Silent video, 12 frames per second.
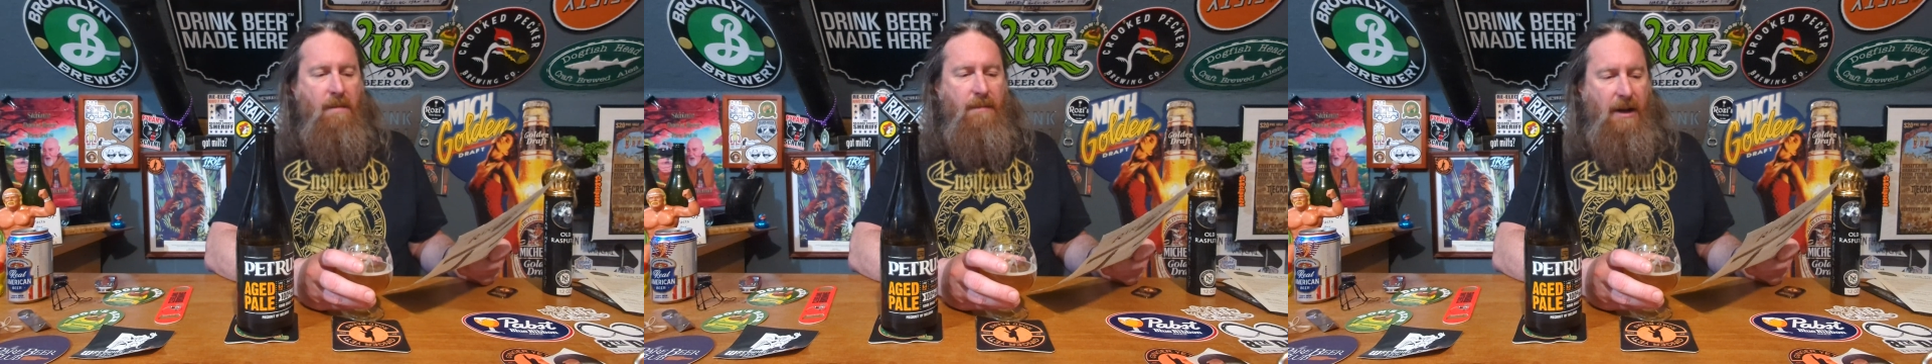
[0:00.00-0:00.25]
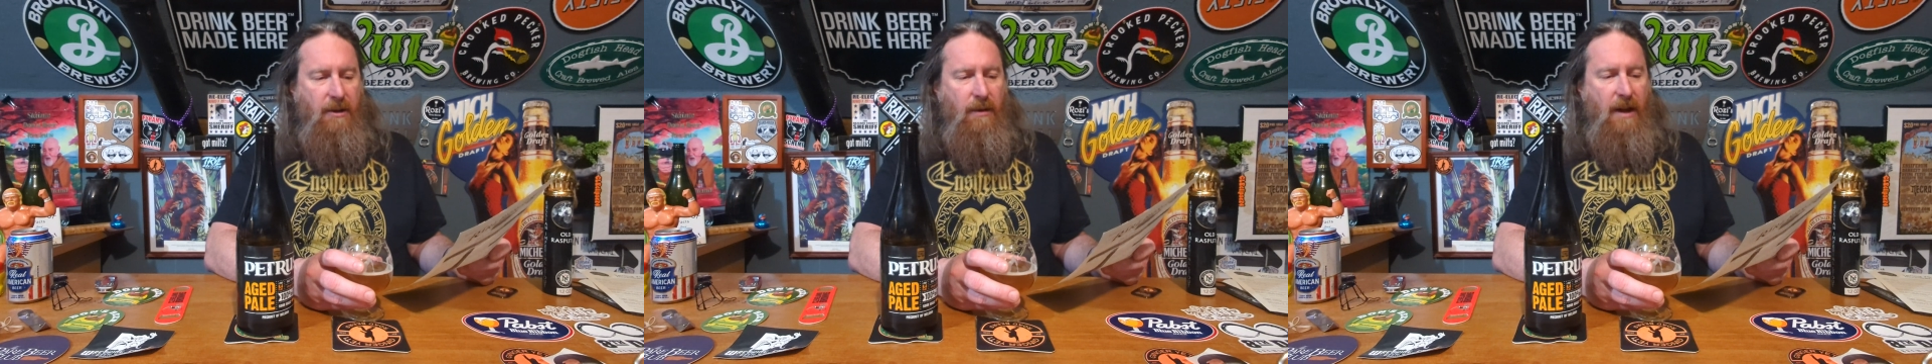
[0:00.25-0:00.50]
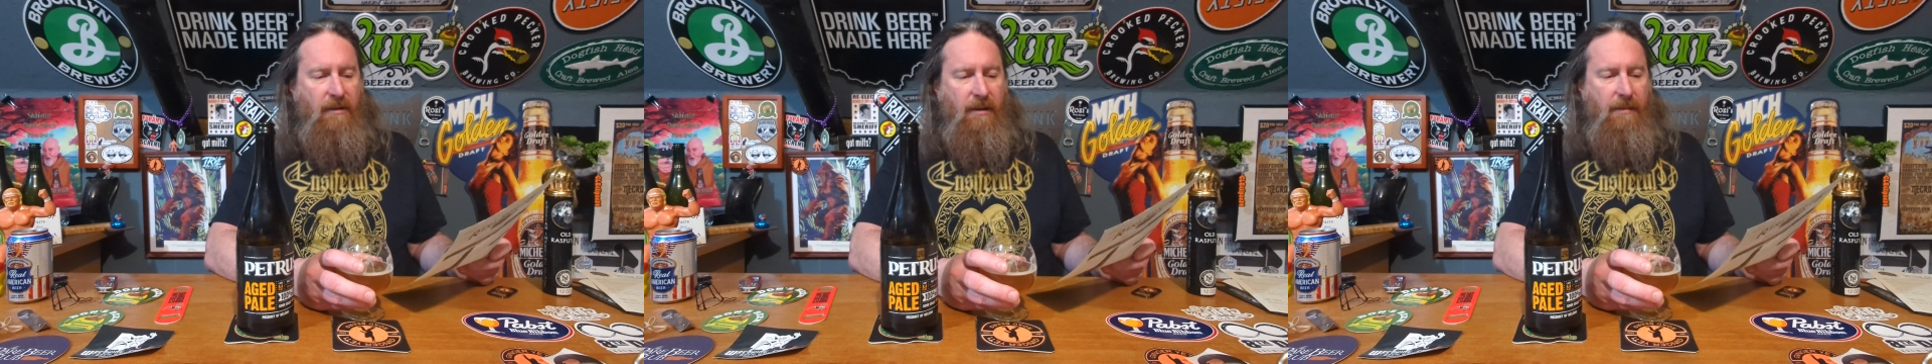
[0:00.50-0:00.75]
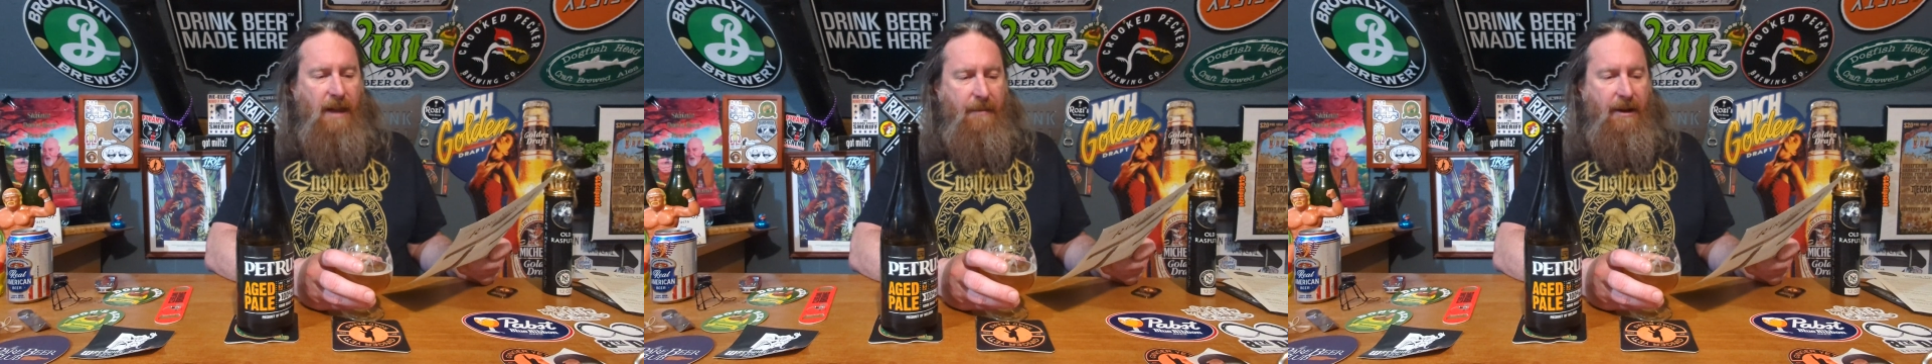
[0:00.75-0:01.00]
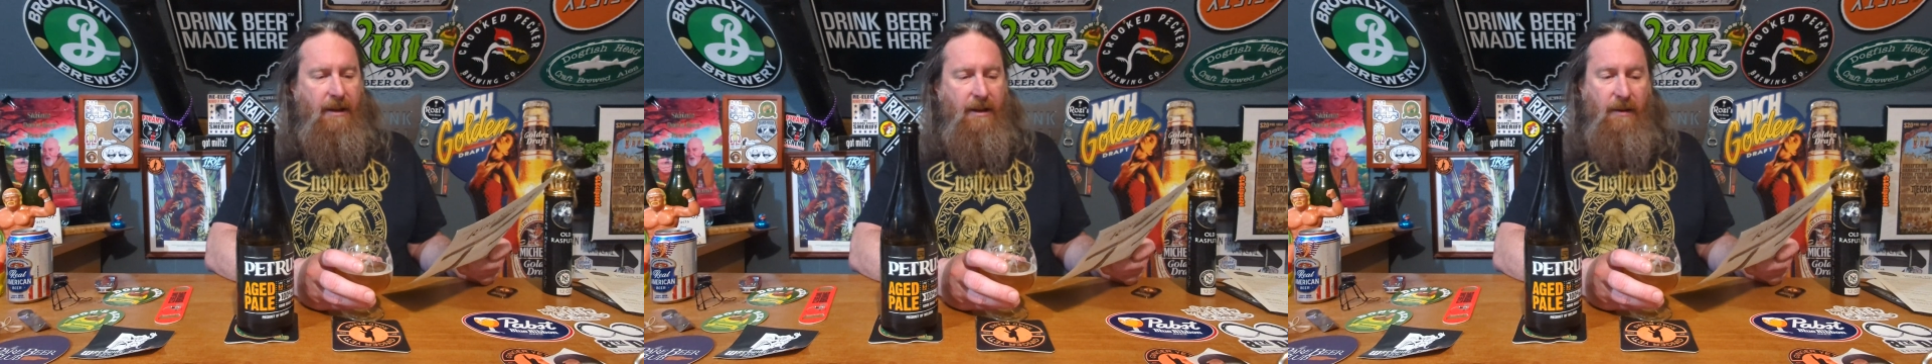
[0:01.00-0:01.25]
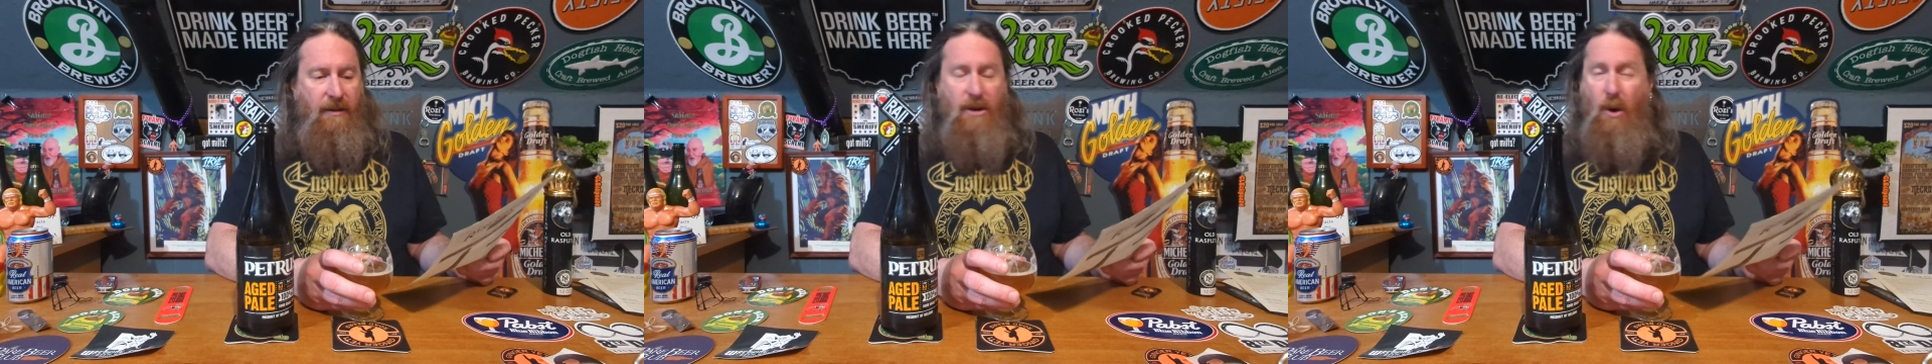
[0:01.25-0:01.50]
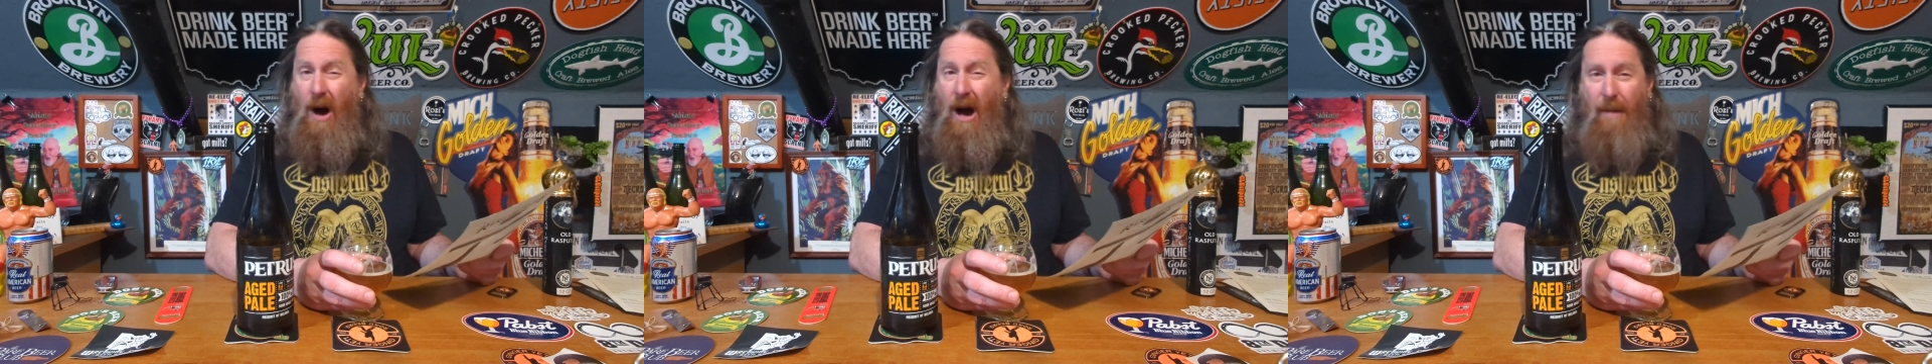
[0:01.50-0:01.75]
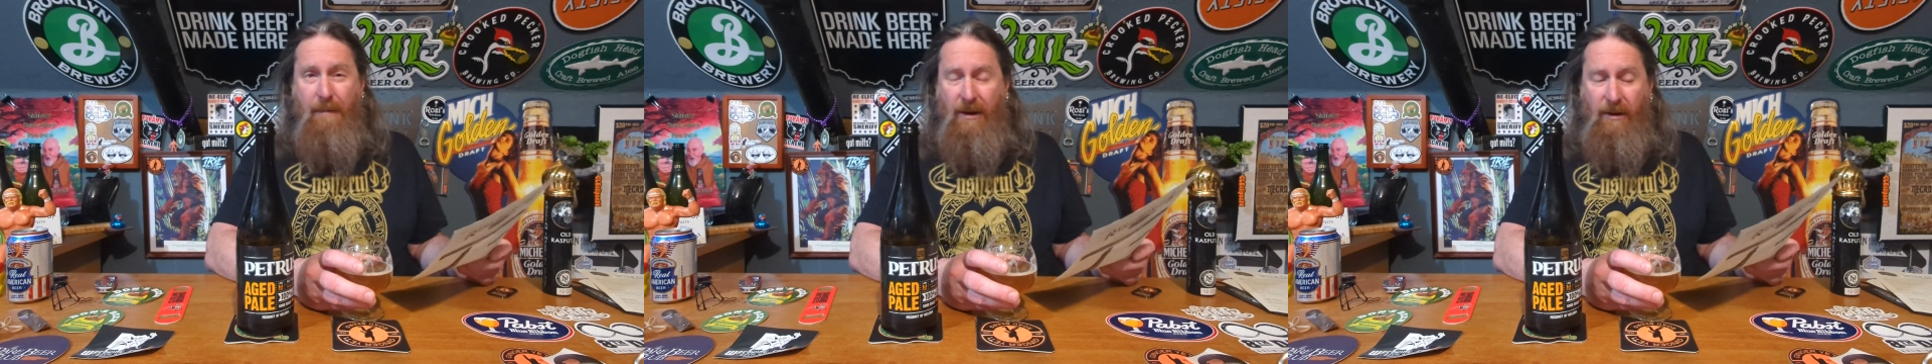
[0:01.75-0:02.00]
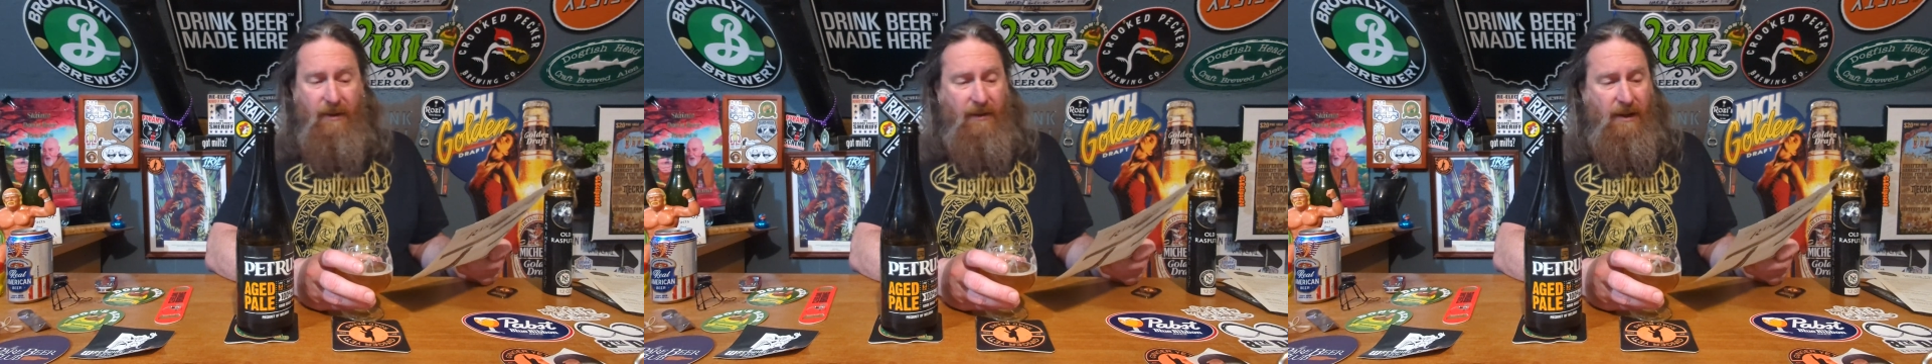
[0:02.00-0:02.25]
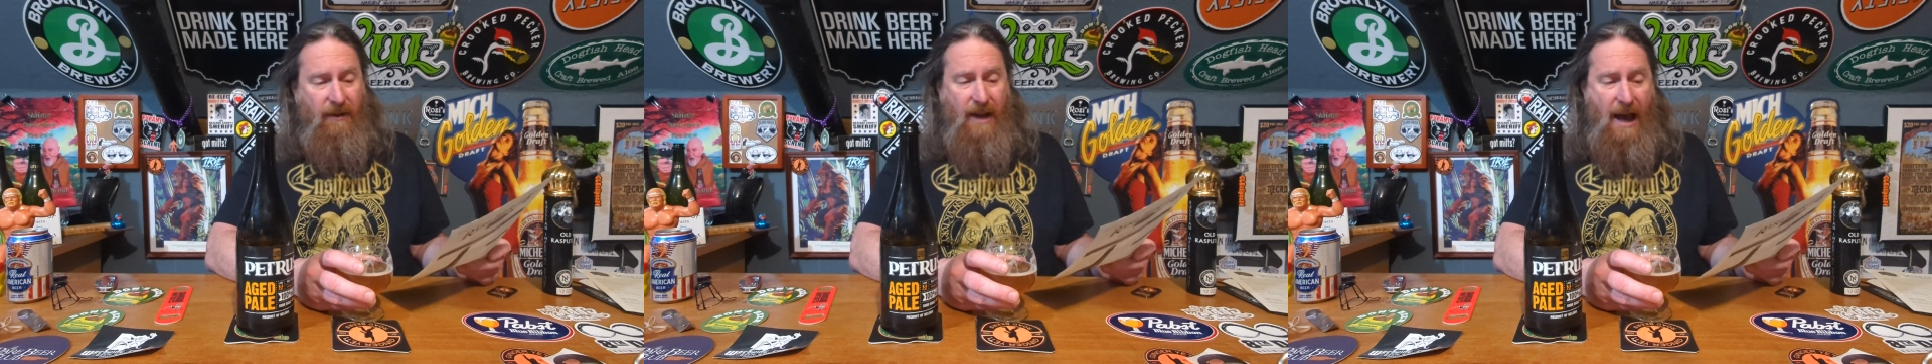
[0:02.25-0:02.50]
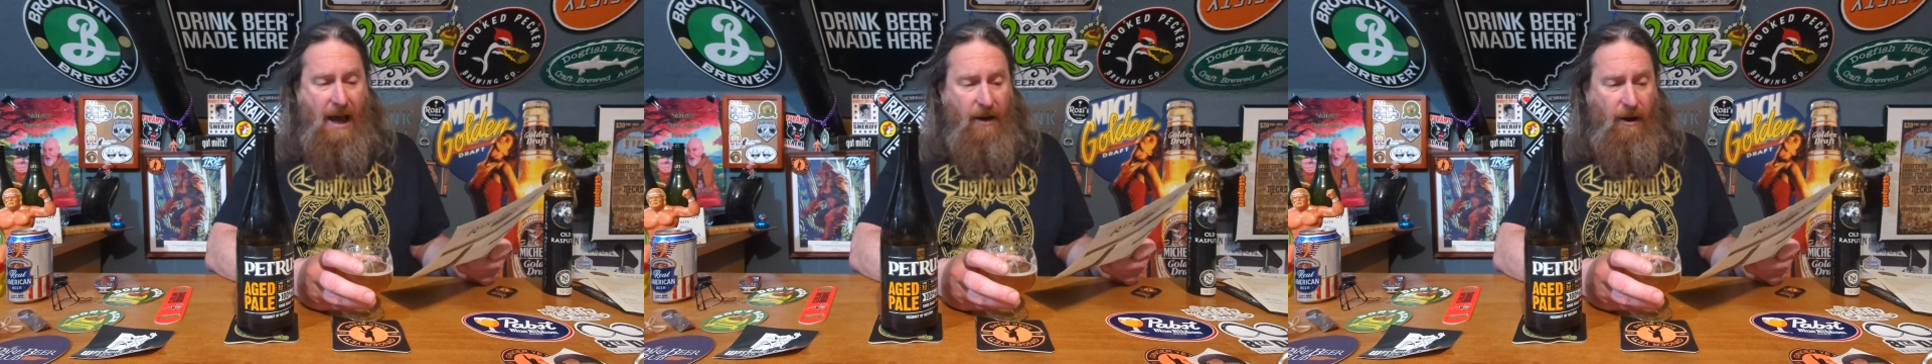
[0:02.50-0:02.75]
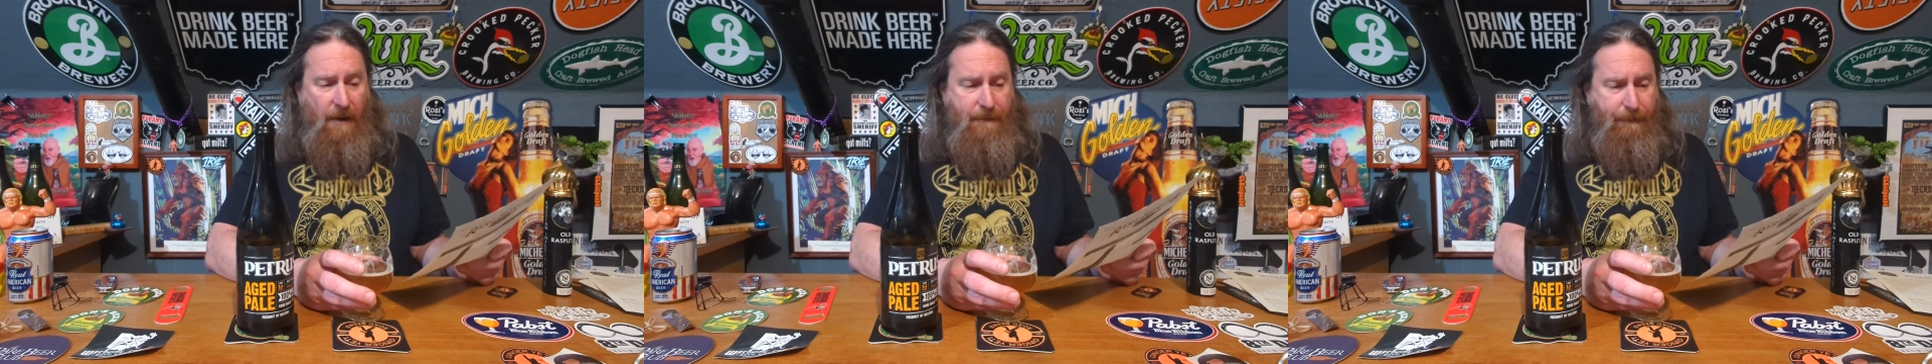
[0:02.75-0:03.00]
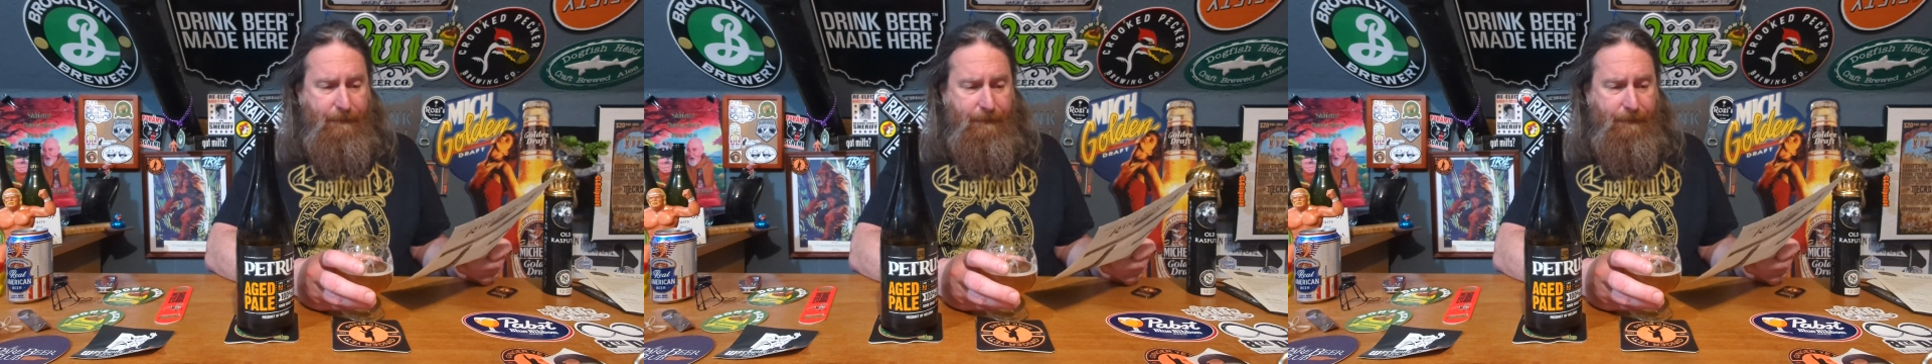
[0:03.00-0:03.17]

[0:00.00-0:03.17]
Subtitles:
but I do get some lemon. There is no hop bitterness in this at all.